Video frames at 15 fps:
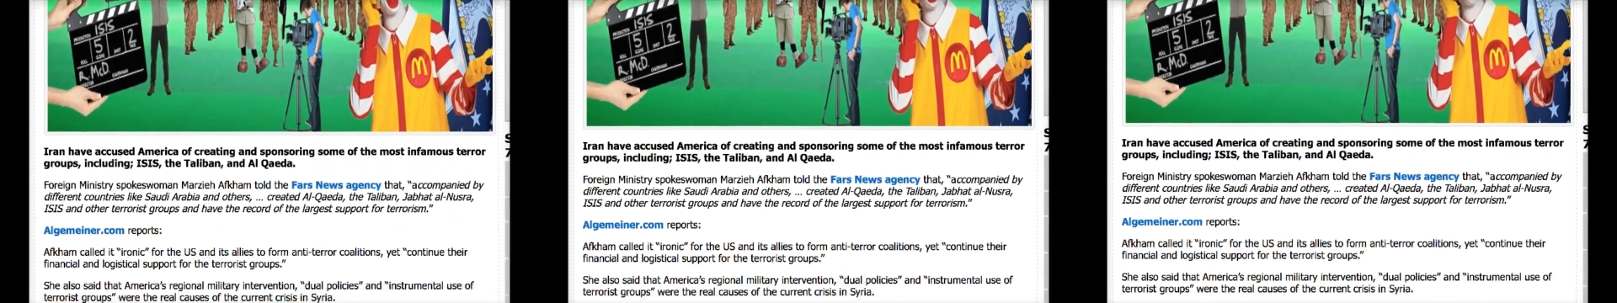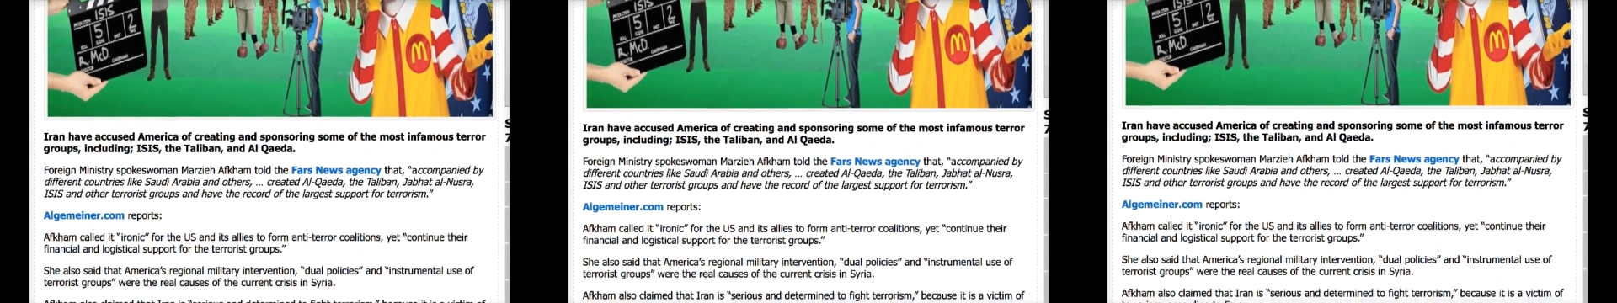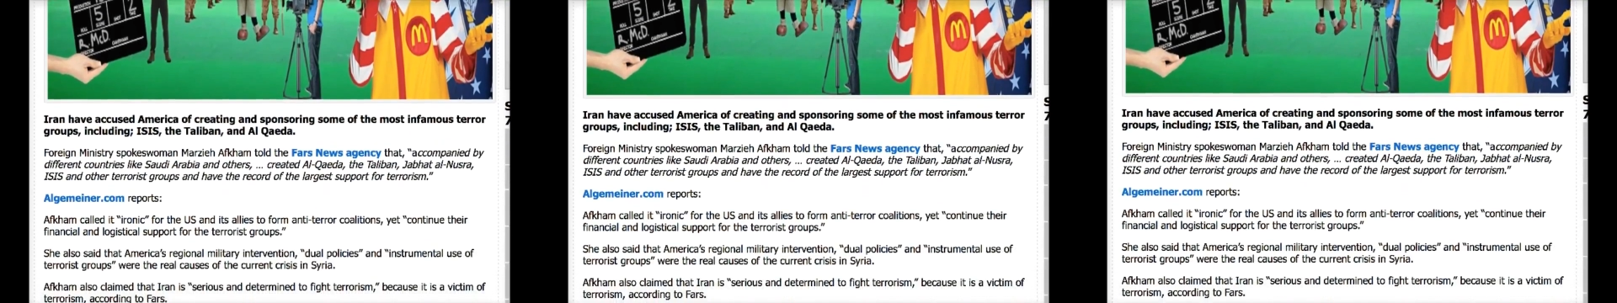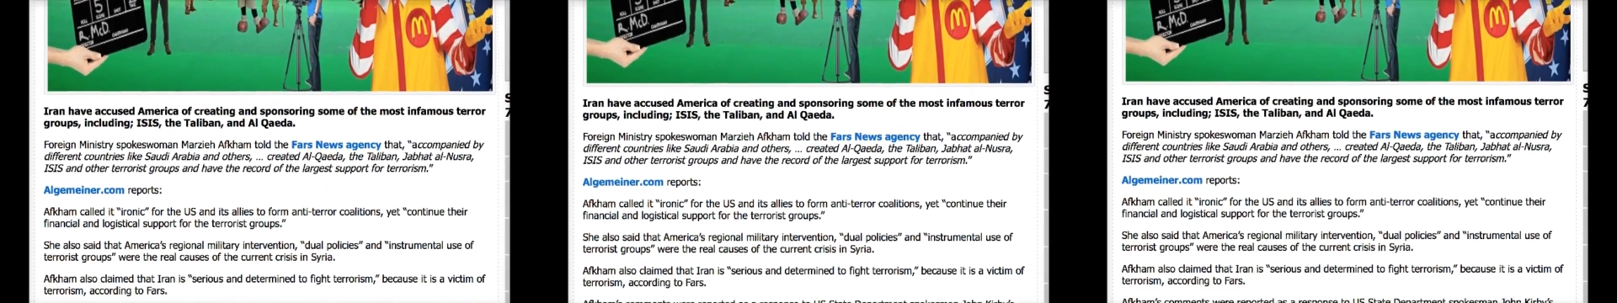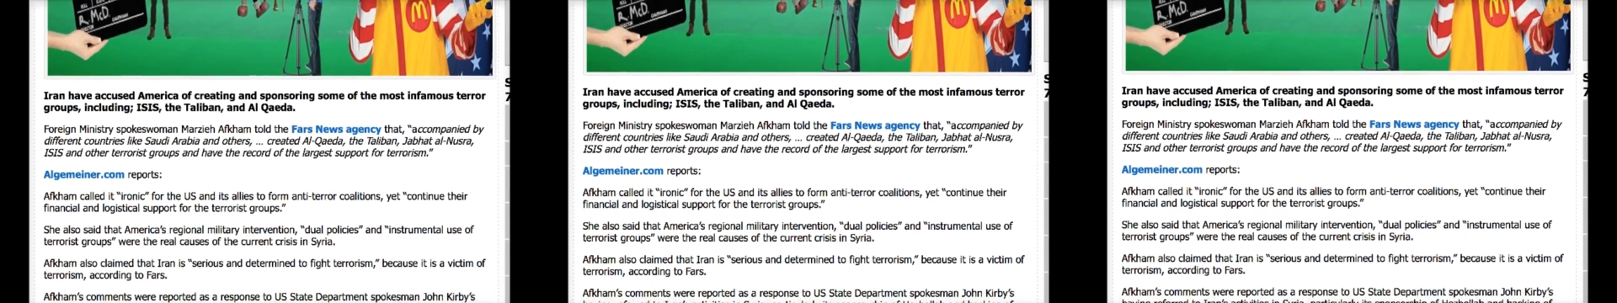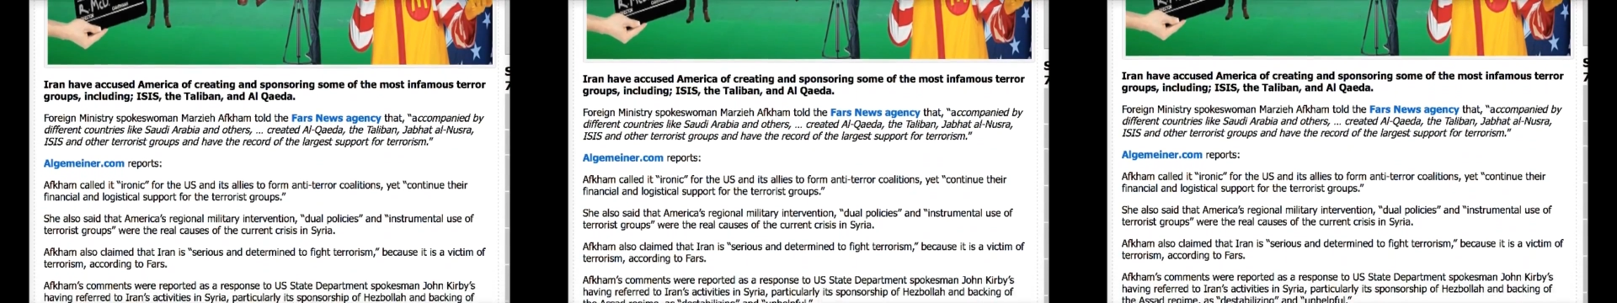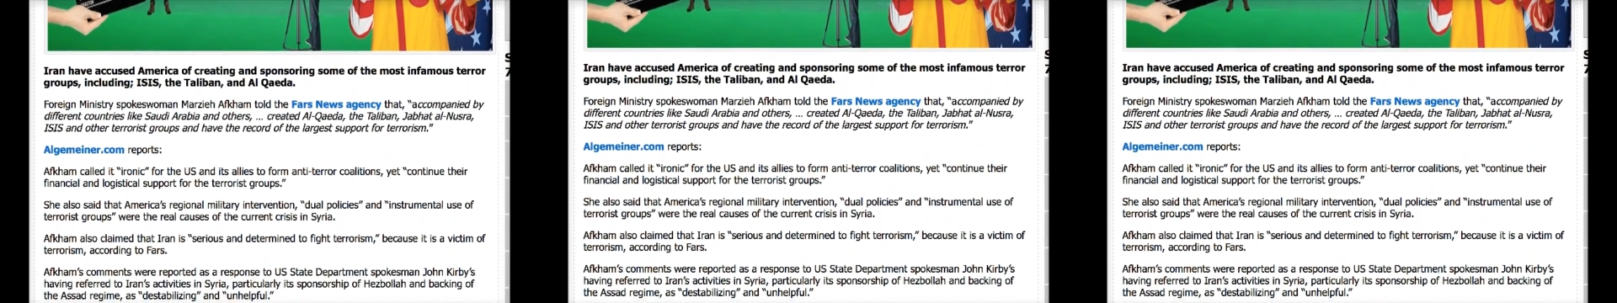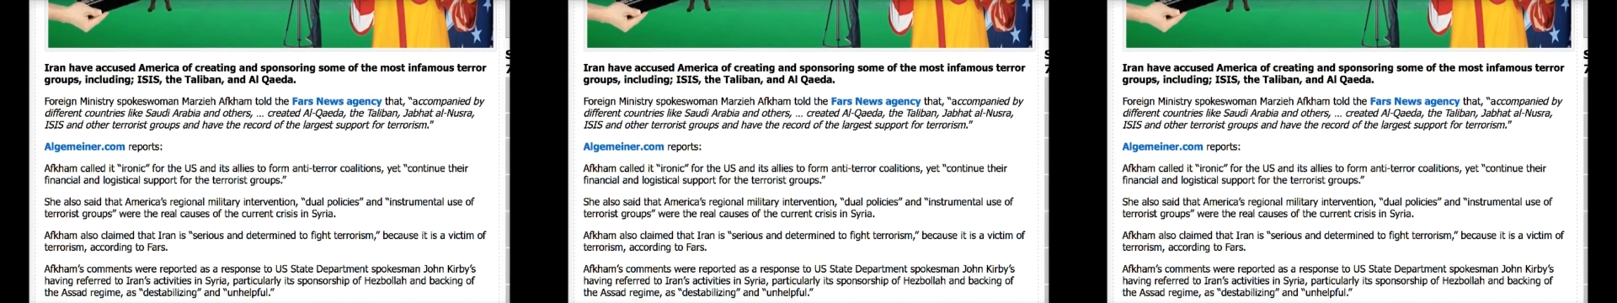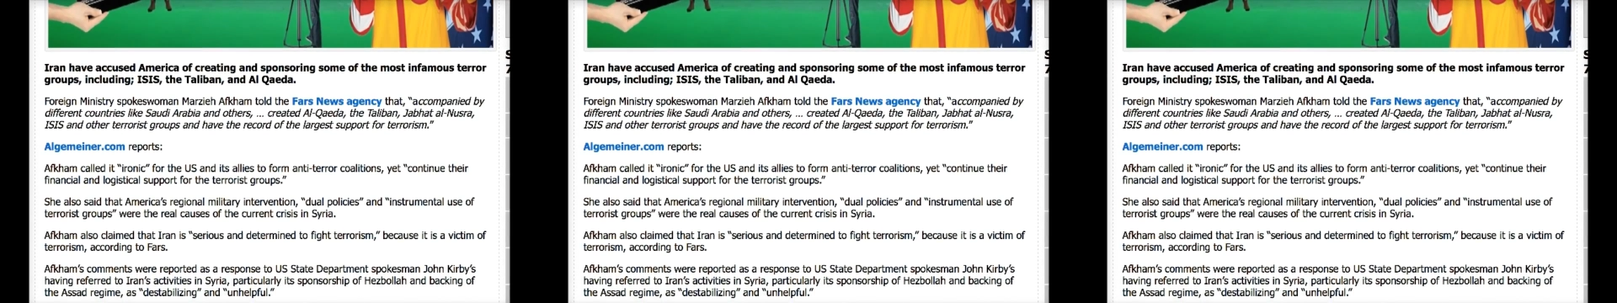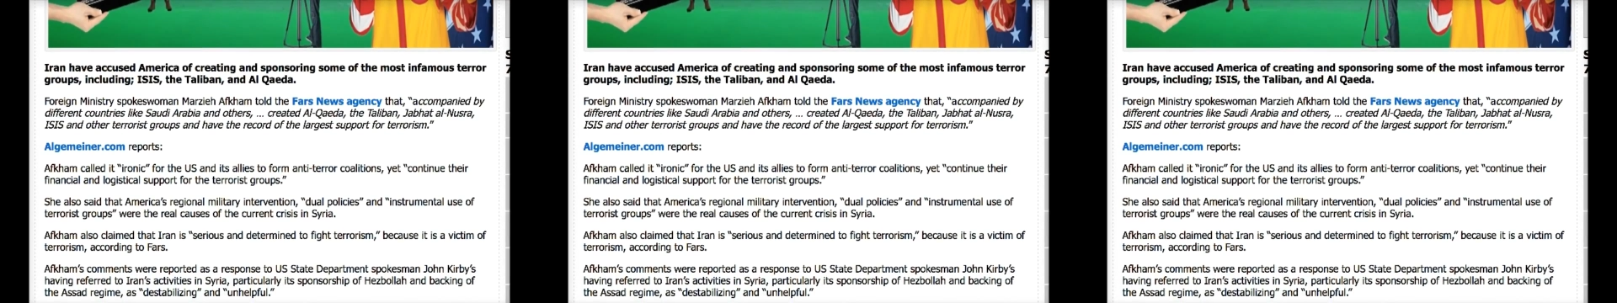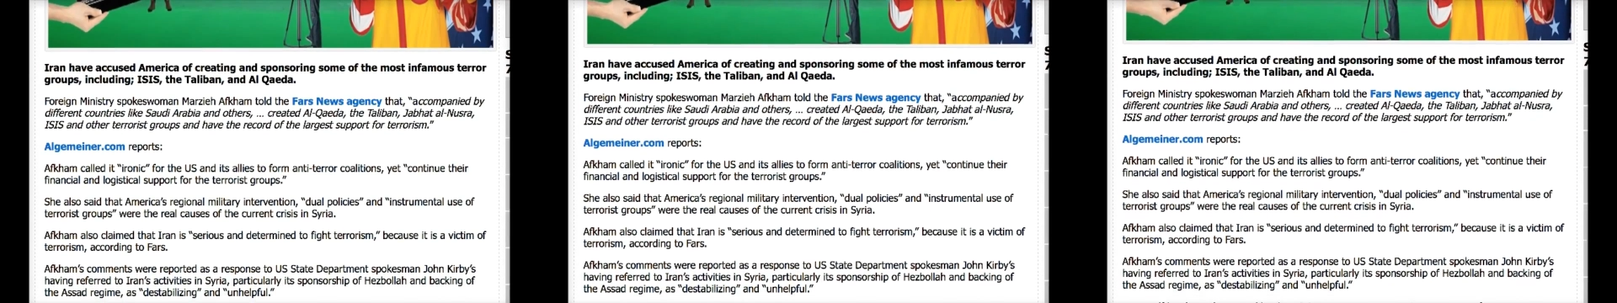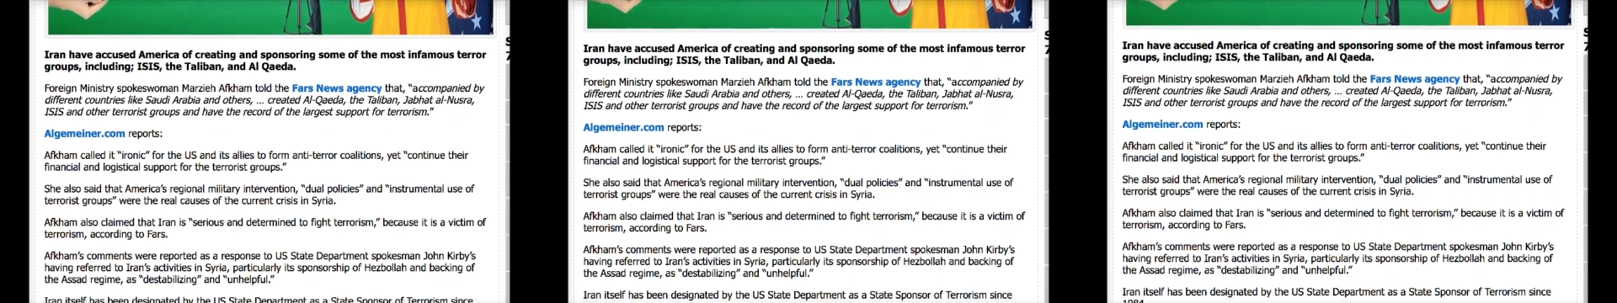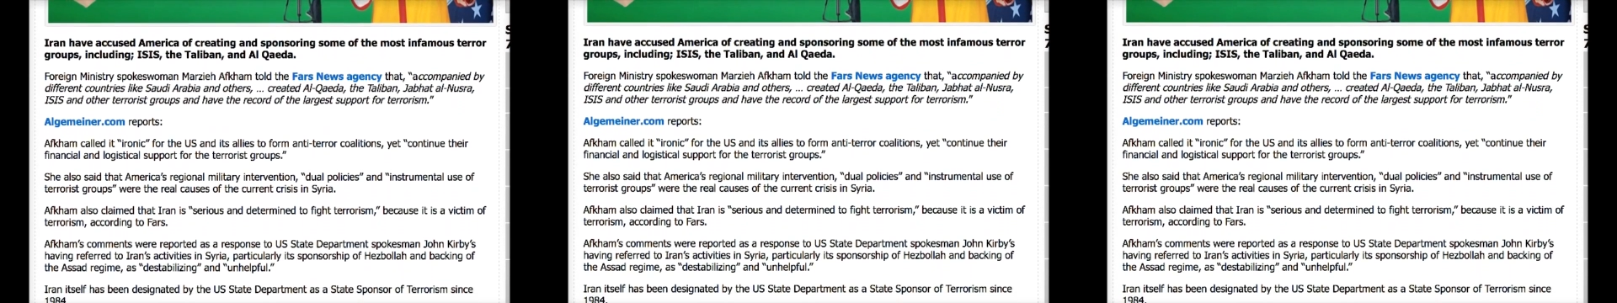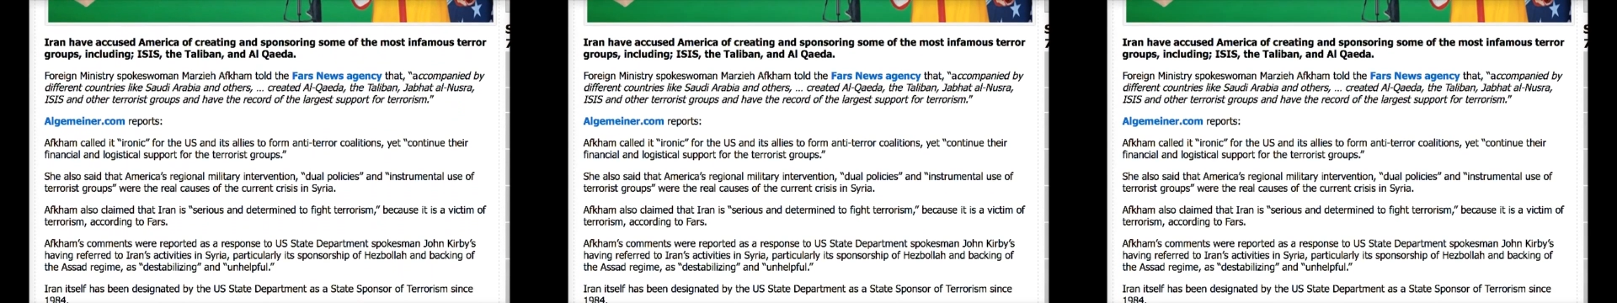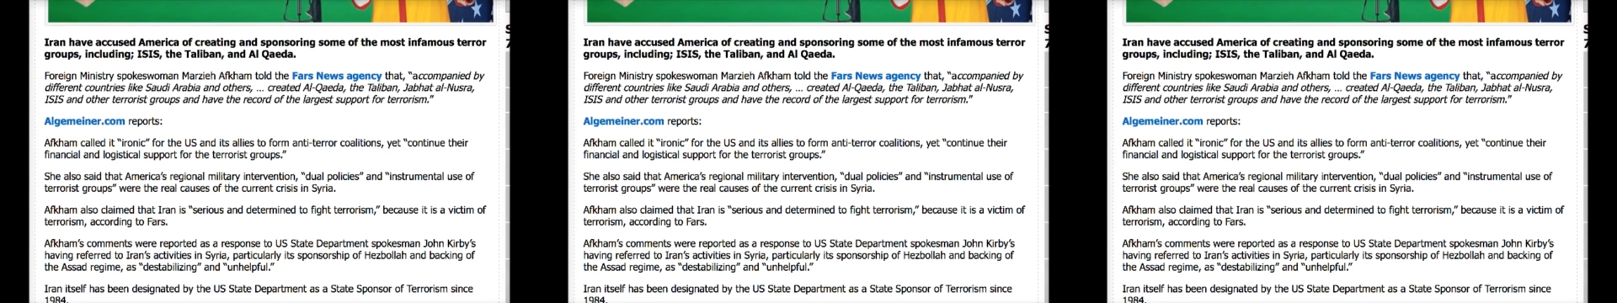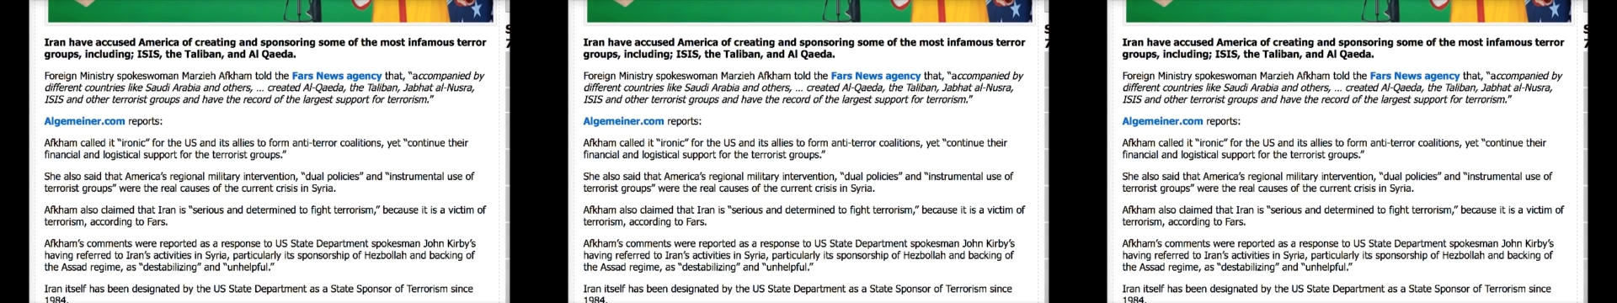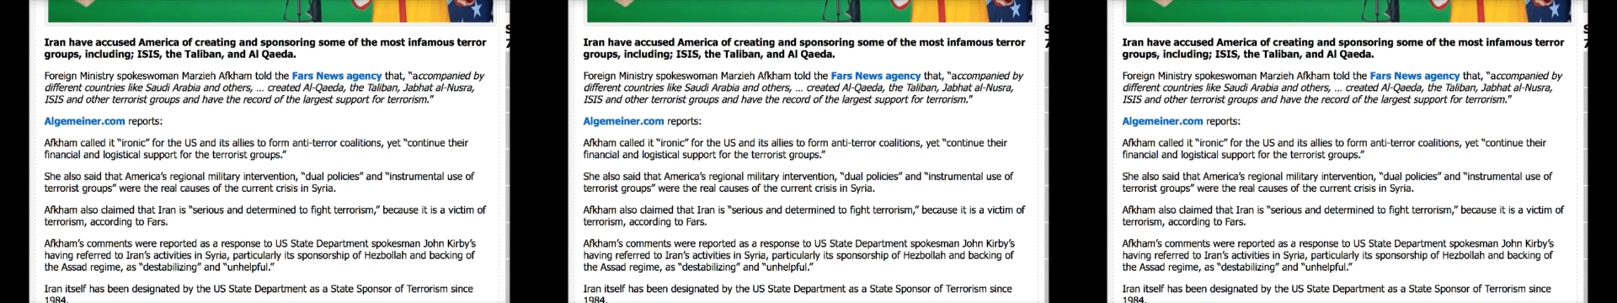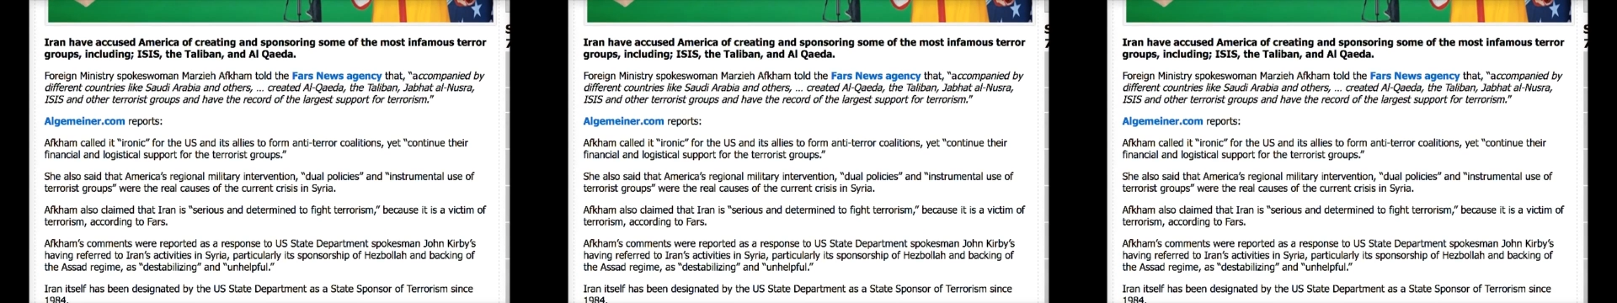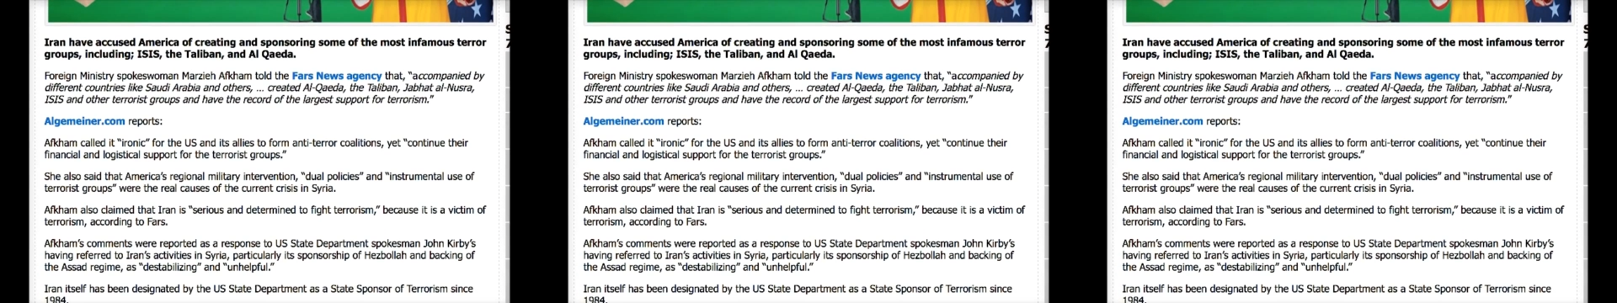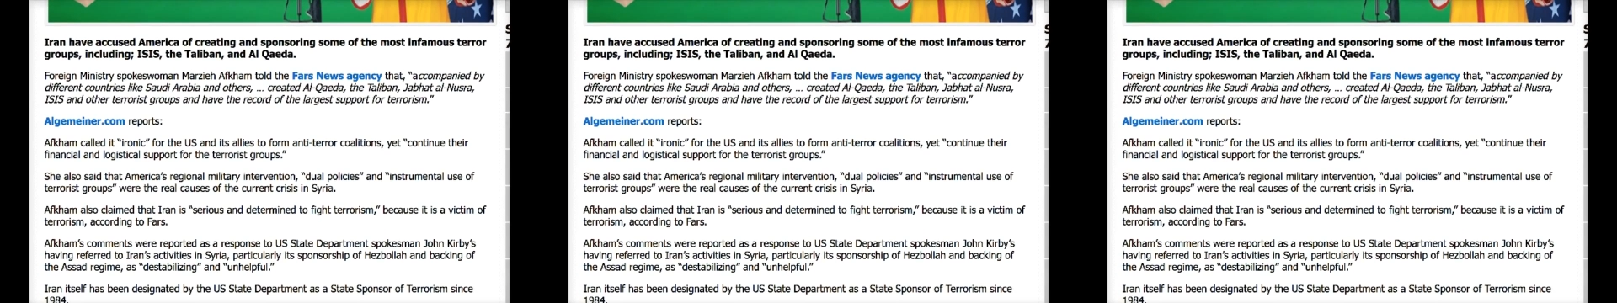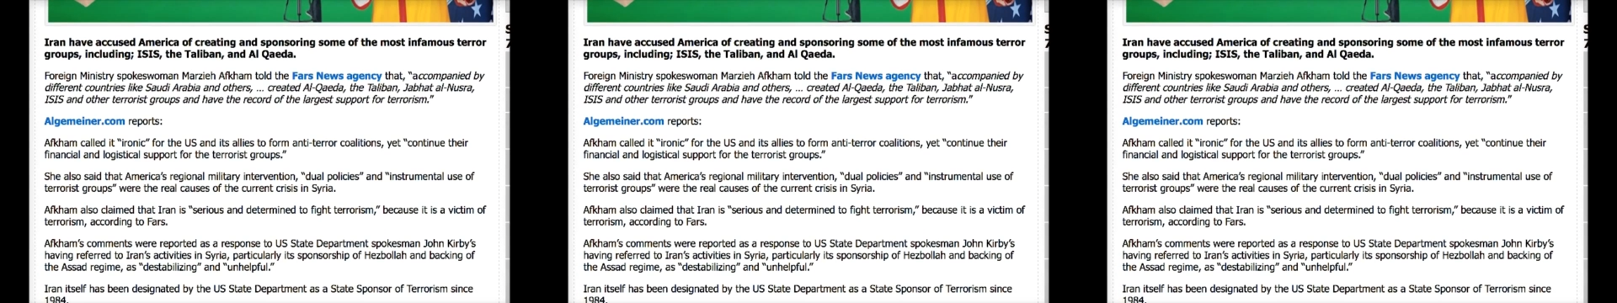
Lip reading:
(no speaker visible)